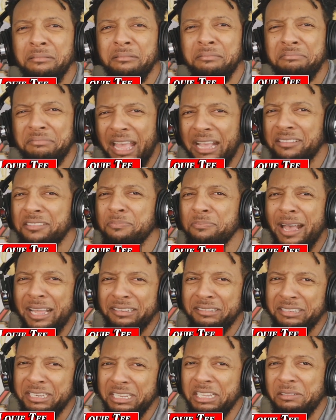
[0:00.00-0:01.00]
That's my
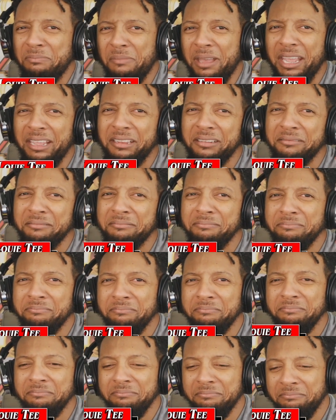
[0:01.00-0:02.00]
teammate.
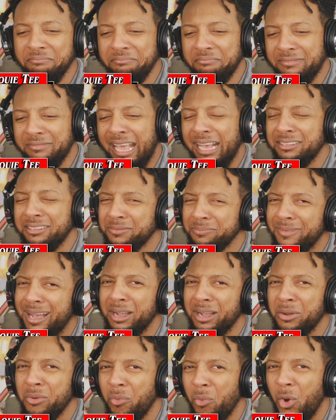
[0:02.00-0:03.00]
That's my
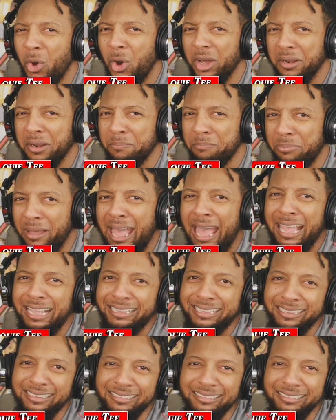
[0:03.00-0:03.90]
quarterback.